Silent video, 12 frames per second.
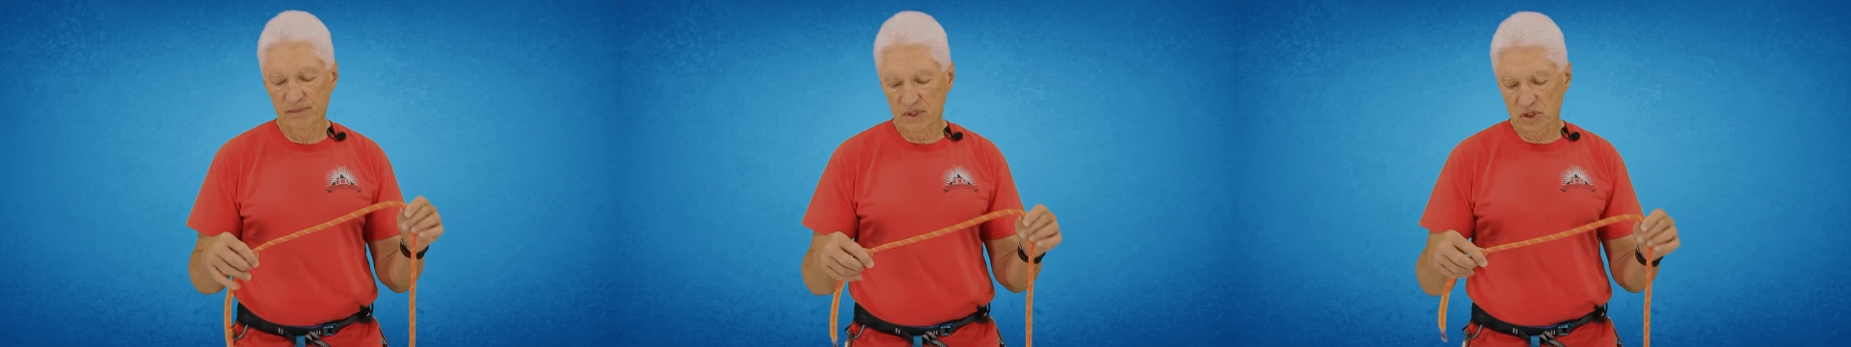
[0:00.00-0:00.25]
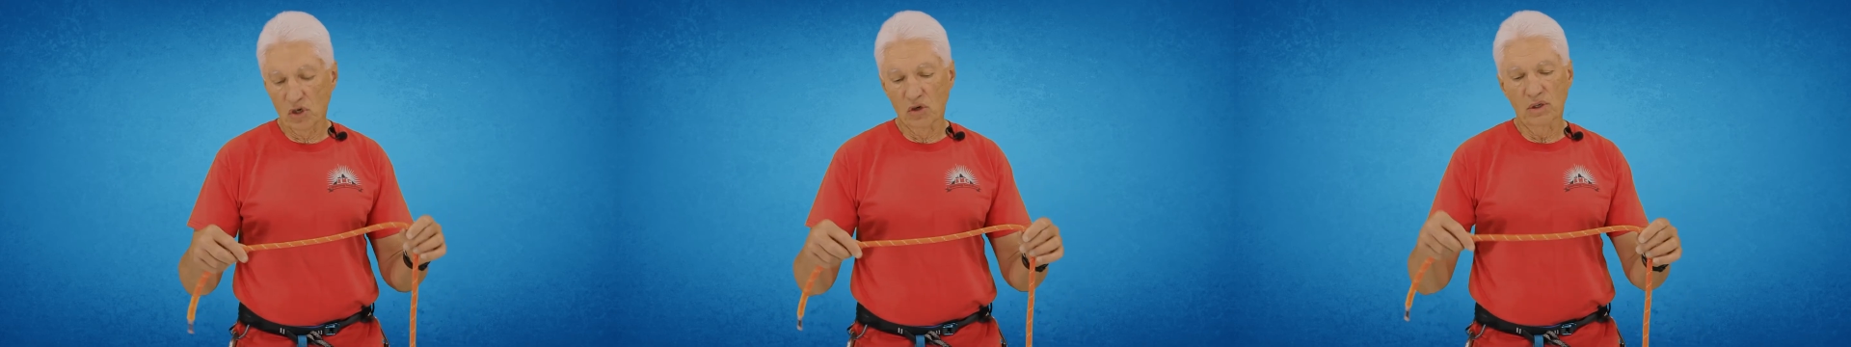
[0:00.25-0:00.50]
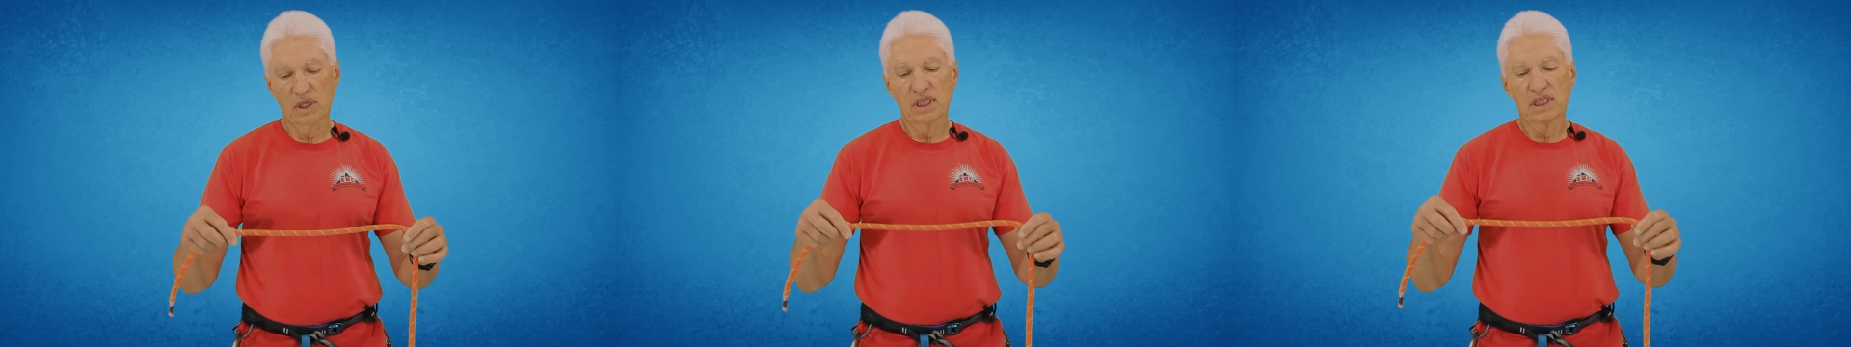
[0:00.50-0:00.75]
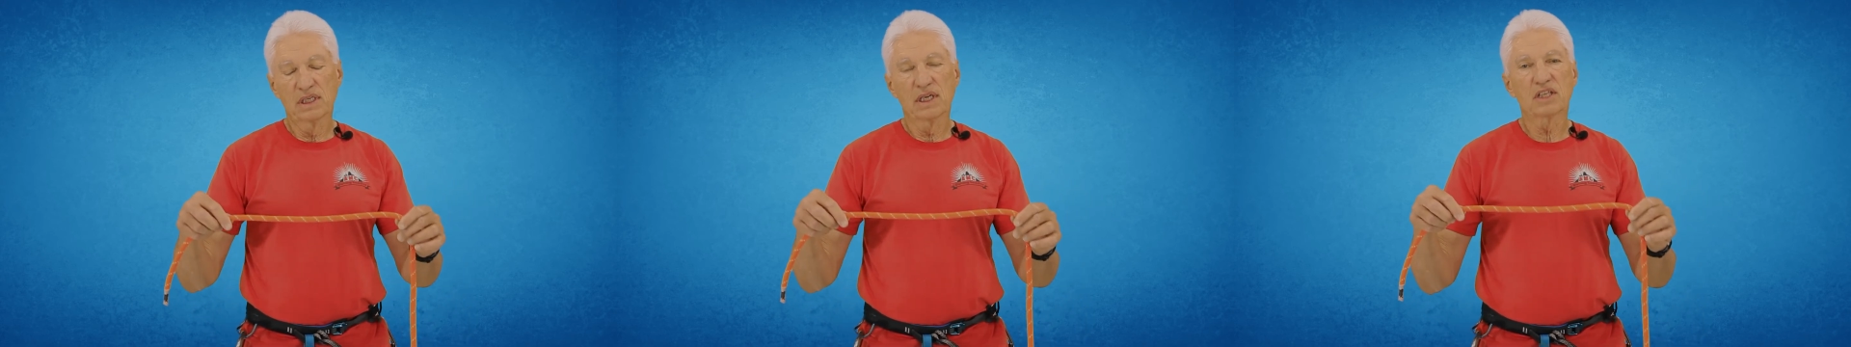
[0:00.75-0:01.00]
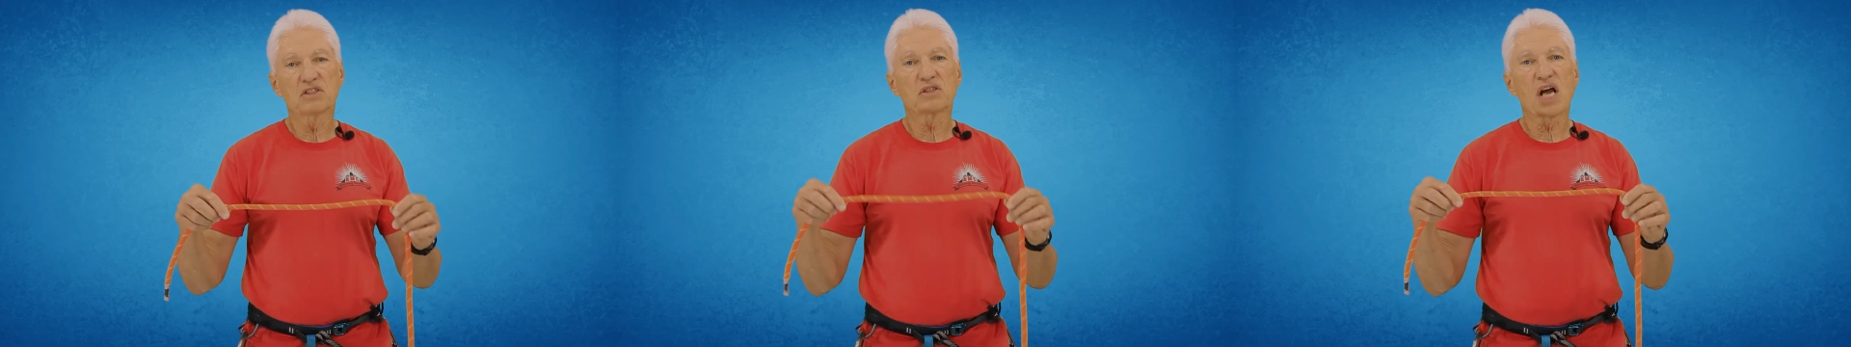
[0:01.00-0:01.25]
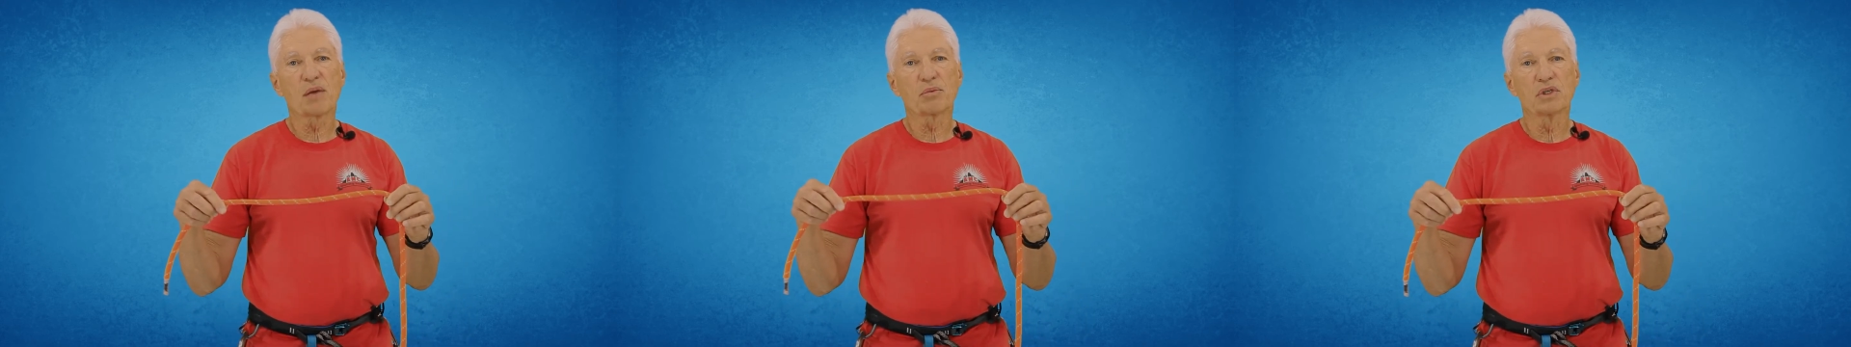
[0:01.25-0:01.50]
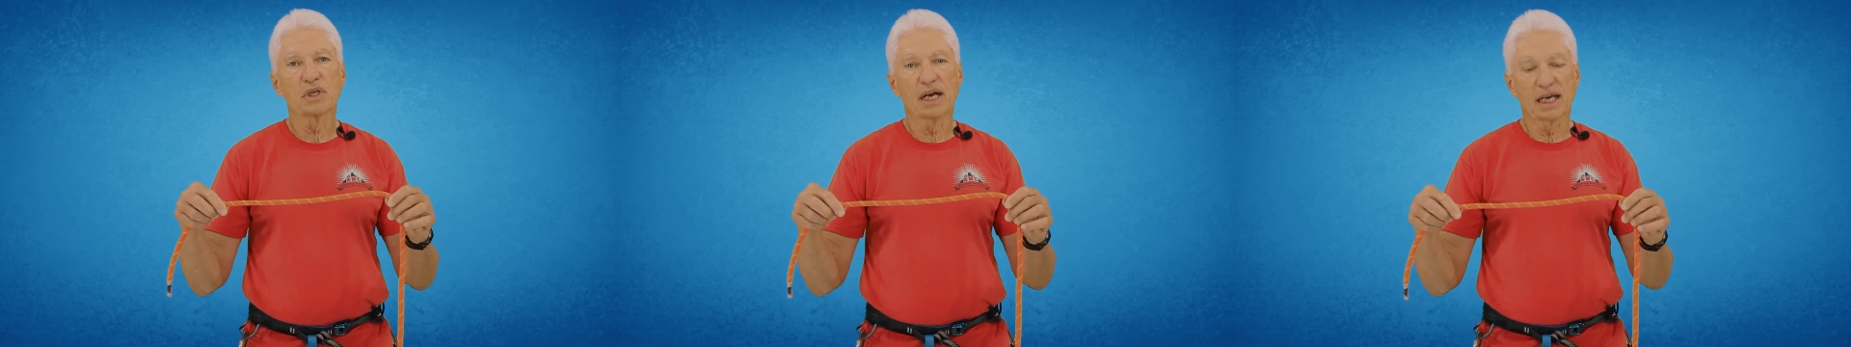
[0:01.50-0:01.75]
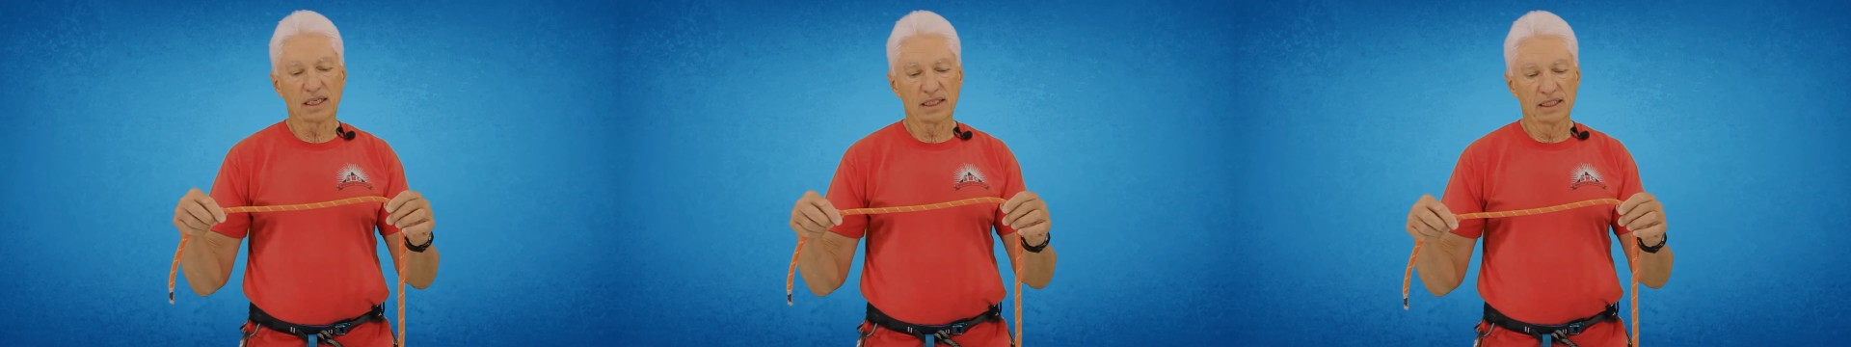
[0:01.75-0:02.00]
So, a stopper
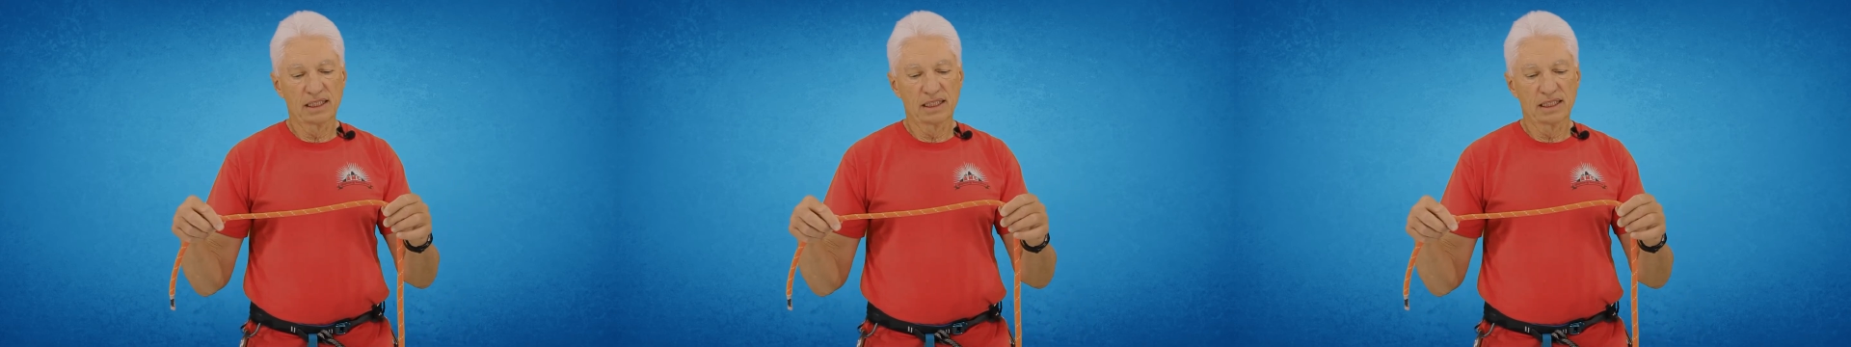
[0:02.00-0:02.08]
knot.